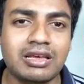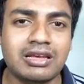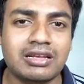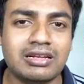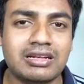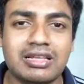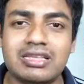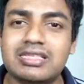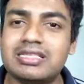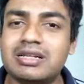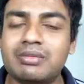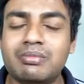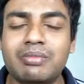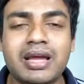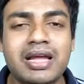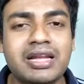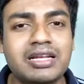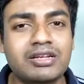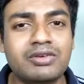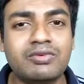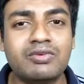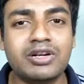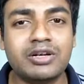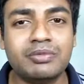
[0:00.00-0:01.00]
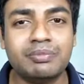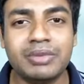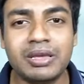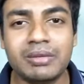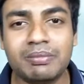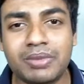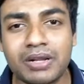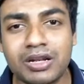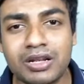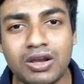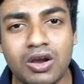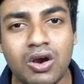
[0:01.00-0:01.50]
Doesn't matter what
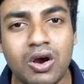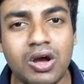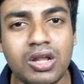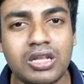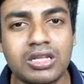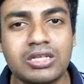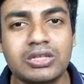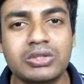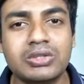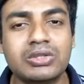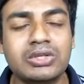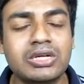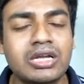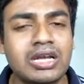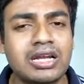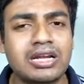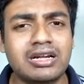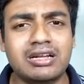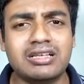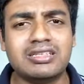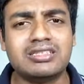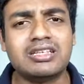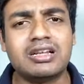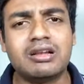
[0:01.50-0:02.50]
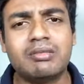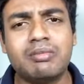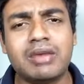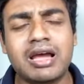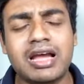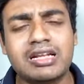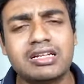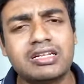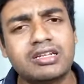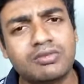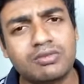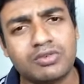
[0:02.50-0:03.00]
people call you. Doesn't
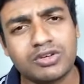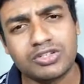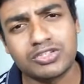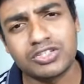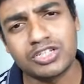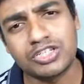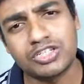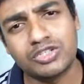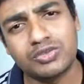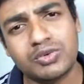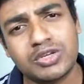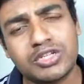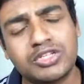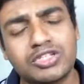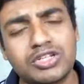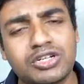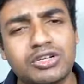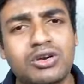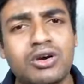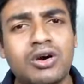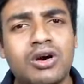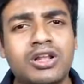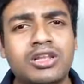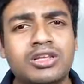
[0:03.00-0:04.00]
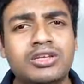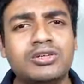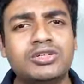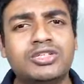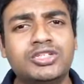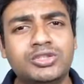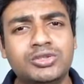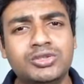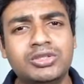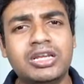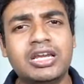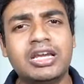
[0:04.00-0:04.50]
matter what situation call you
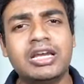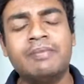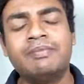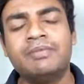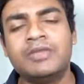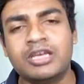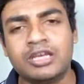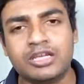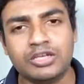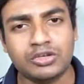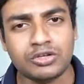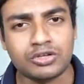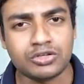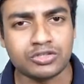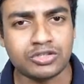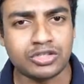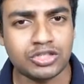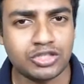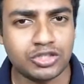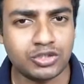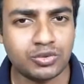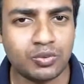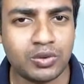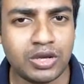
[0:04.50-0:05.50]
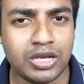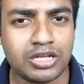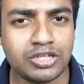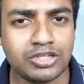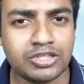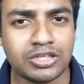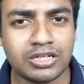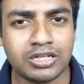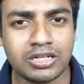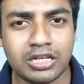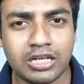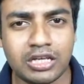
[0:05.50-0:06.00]
today. Your
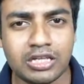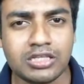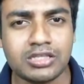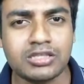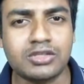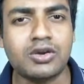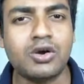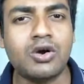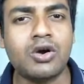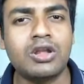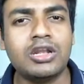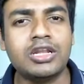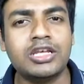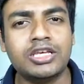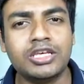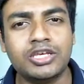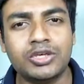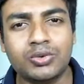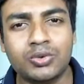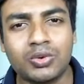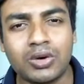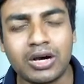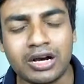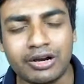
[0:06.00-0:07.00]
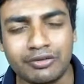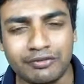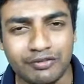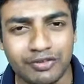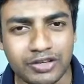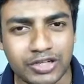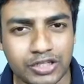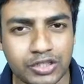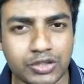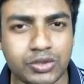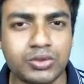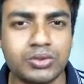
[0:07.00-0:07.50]
situation is calling you a
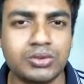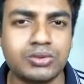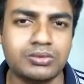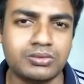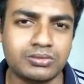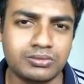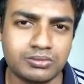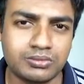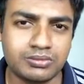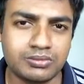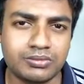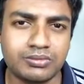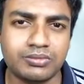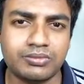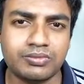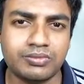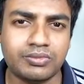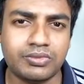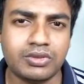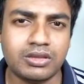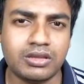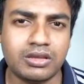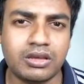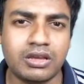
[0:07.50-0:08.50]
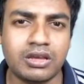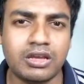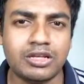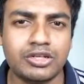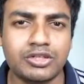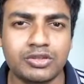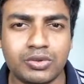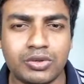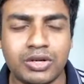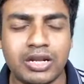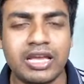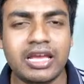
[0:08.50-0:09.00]
widow.
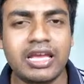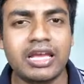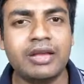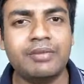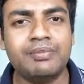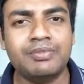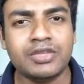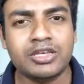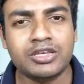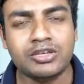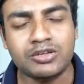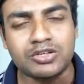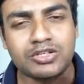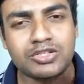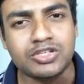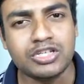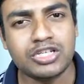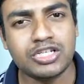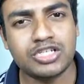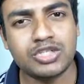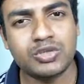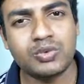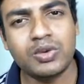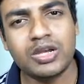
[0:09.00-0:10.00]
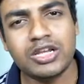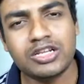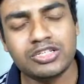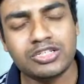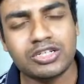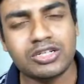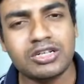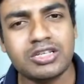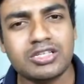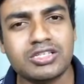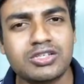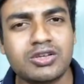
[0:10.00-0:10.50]
Today, your
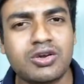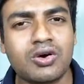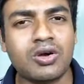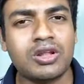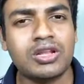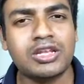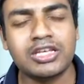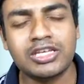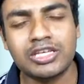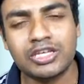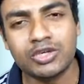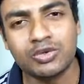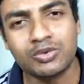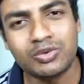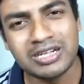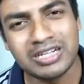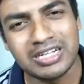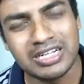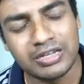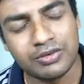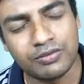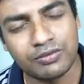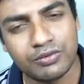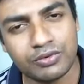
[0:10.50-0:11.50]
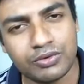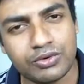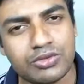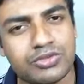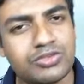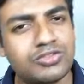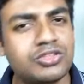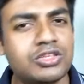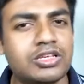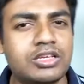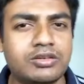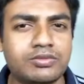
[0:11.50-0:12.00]
situation is calling you a
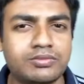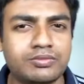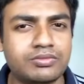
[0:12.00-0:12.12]
divorcee.